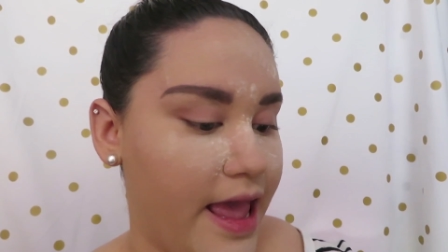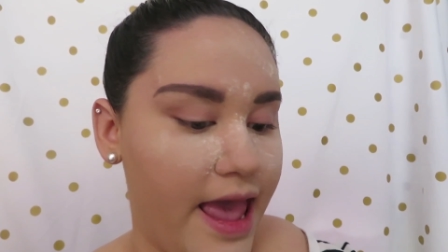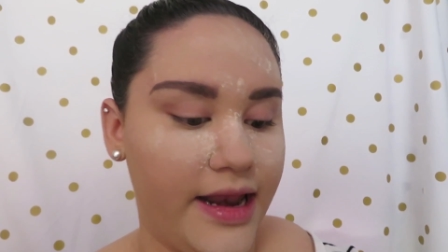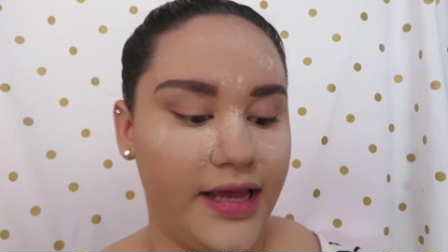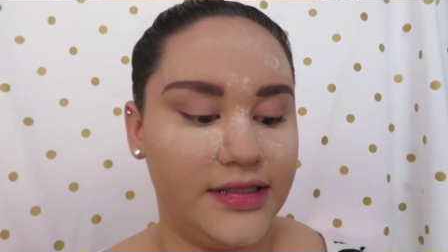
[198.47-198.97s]

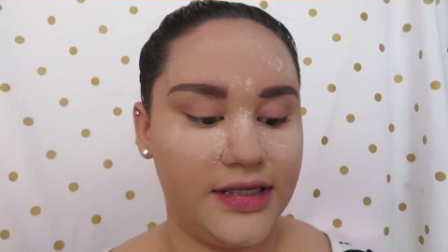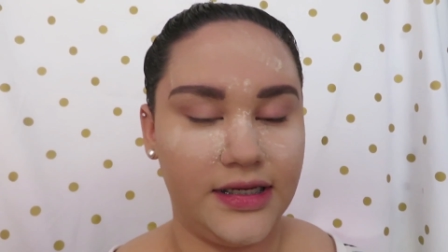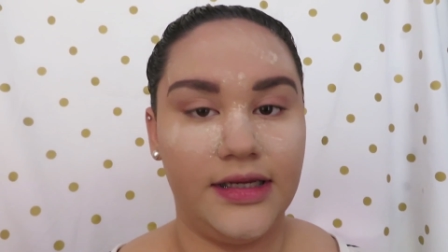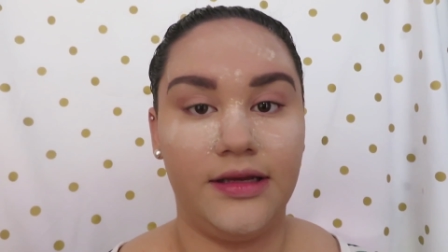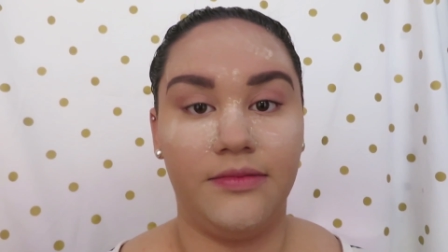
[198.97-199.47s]
And I
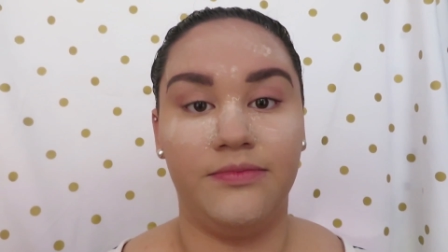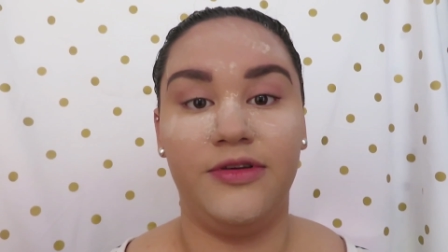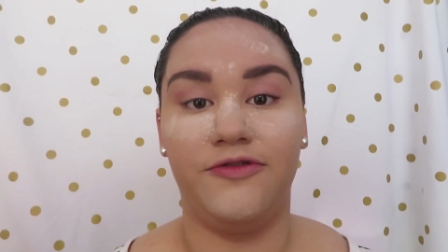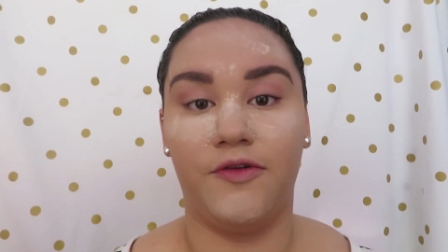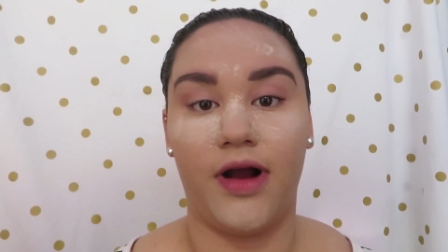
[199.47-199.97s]
did,
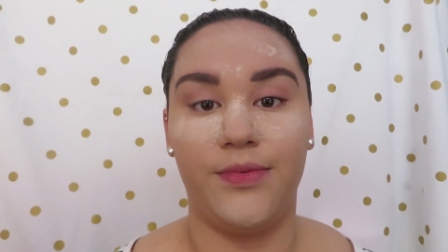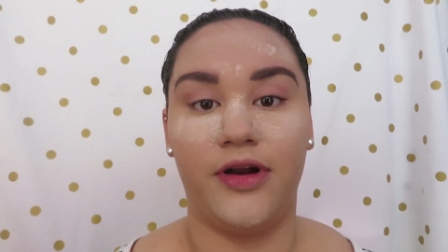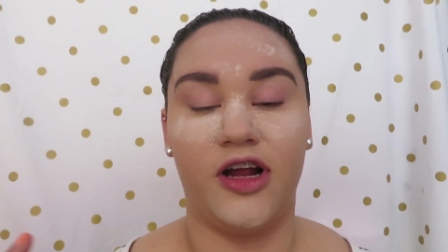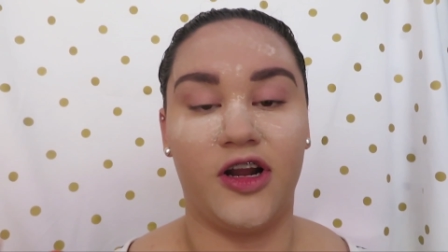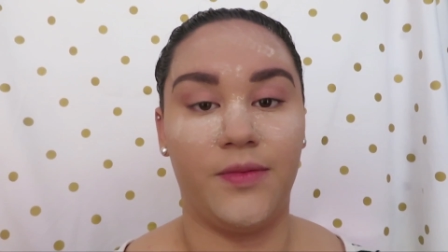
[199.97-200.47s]
before I
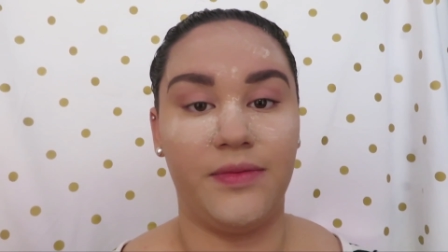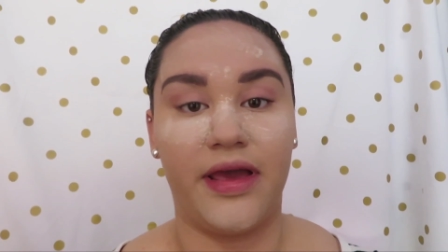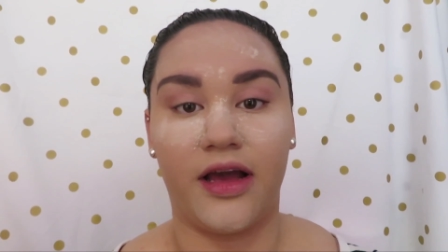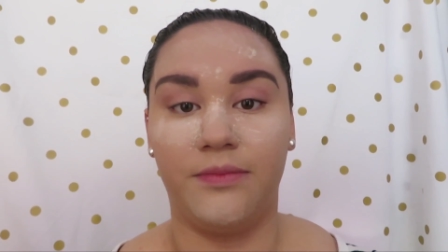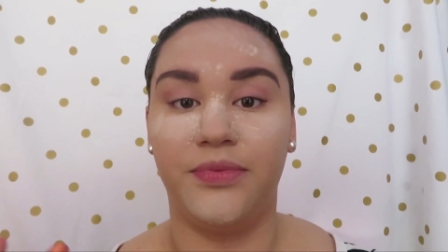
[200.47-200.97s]
put on all my
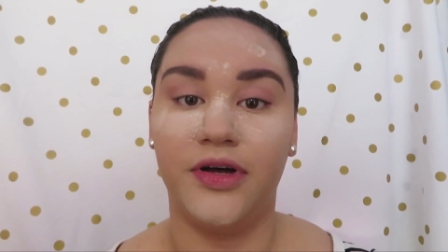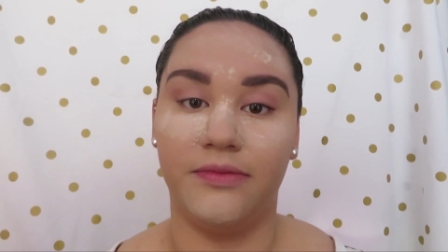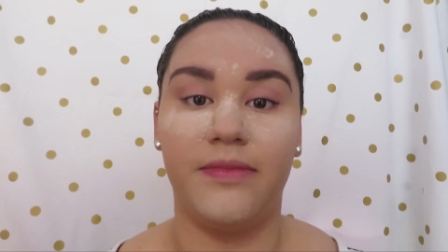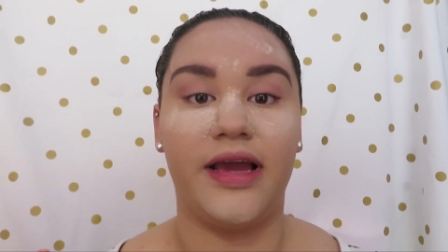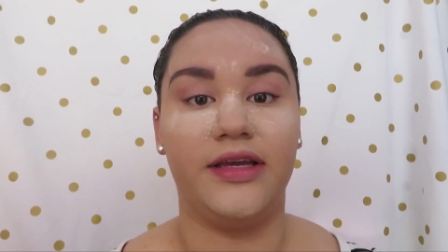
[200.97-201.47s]
makeup, put
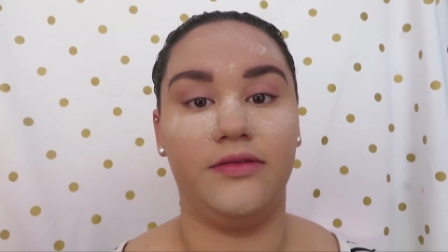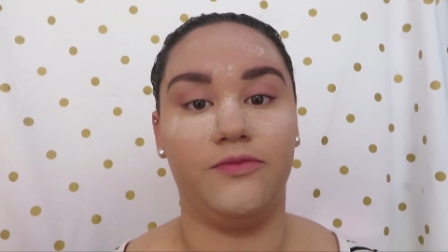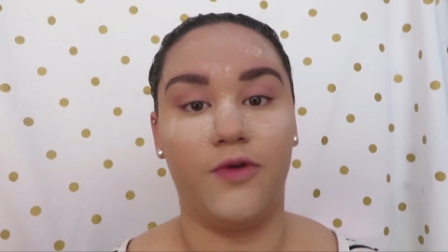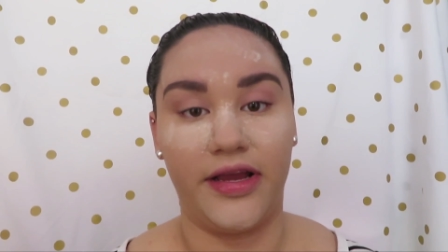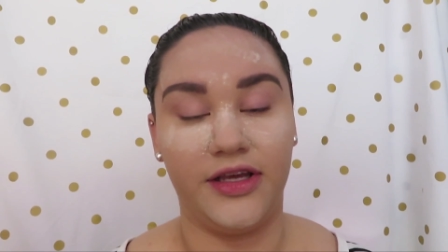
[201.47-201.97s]
my
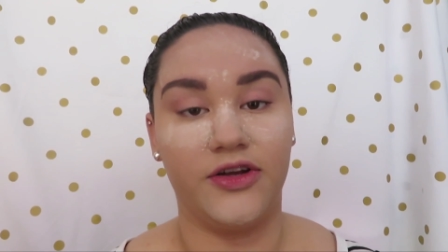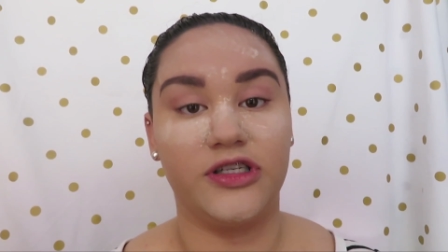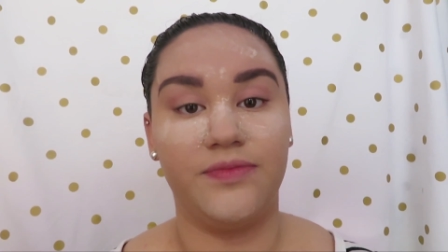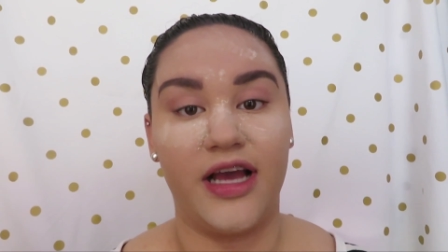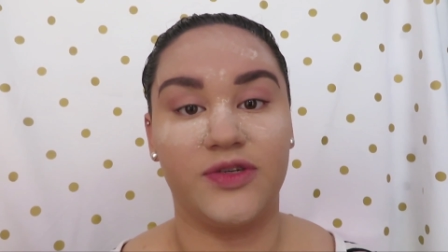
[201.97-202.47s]
regular
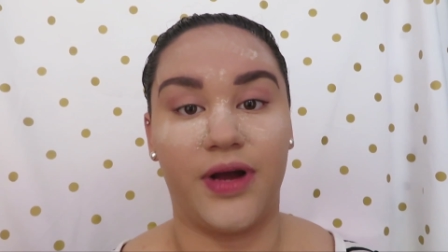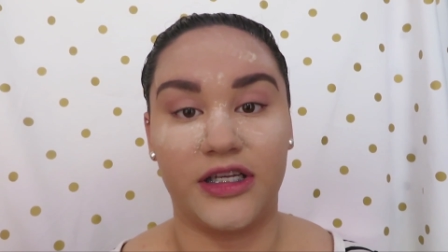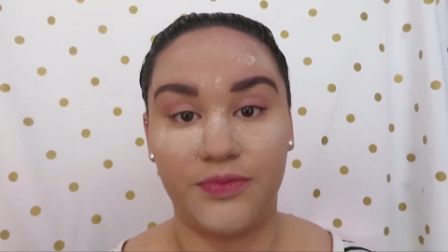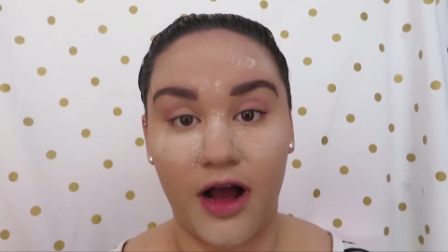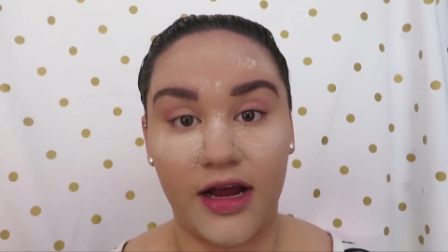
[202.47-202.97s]

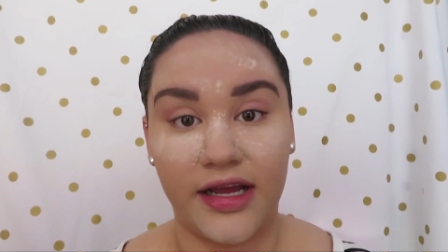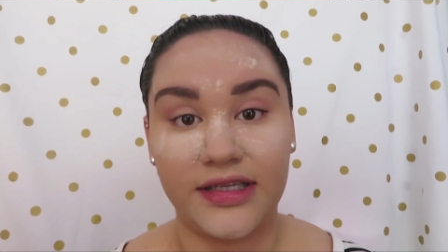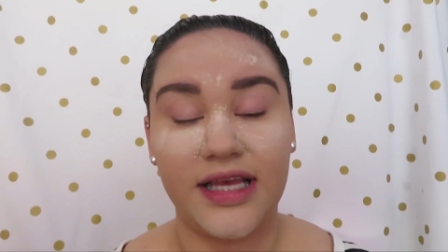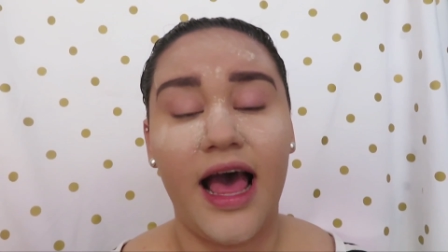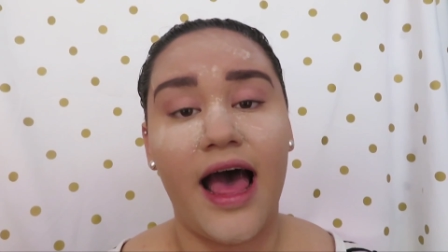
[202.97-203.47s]
Smashbox products.